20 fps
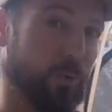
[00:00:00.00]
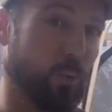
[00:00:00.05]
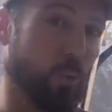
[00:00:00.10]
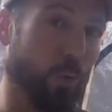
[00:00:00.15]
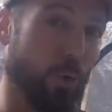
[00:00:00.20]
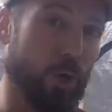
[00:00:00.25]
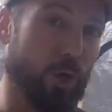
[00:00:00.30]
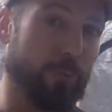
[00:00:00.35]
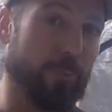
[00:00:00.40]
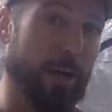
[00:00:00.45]
I was
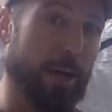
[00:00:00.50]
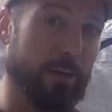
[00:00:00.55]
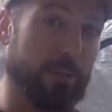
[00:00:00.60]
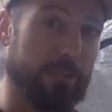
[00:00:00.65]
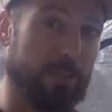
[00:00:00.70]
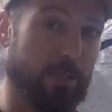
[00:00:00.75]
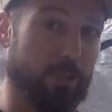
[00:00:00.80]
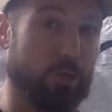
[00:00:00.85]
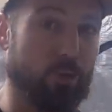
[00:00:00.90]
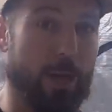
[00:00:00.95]
worried
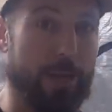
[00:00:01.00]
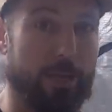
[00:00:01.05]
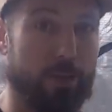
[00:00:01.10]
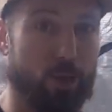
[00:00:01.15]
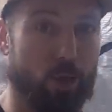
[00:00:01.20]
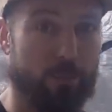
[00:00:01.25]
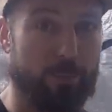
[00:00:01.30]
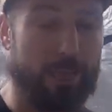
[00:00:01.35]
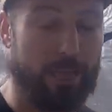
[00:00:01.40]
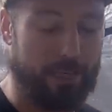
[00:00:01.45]
about. So the
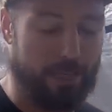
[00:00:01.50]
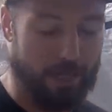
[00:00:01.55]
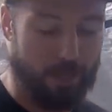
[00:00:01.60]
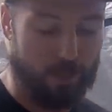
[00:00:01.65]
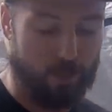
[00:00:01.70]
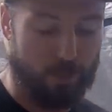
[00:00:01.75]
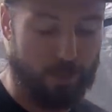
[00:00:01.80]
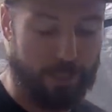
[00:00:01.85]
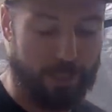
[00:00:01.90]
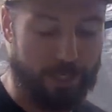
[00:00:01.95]
trichoderma in
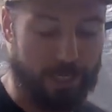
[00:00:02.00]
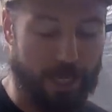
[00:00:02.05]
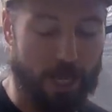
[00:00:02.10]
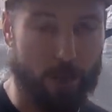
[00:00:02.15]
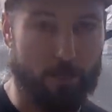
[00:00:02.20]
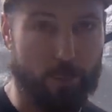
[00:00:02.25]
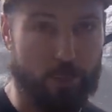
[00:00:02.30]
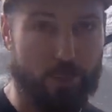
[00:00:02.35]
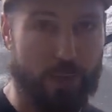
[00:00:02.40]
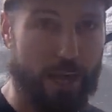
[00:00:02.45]
here is really gonna
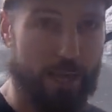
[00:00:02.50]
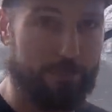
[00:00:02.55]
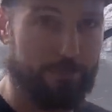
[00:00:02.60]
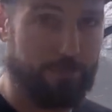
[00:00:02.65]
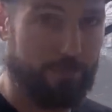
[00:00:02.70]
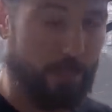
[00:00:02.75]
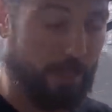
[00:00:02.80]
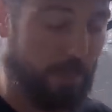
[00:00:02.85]
help with that.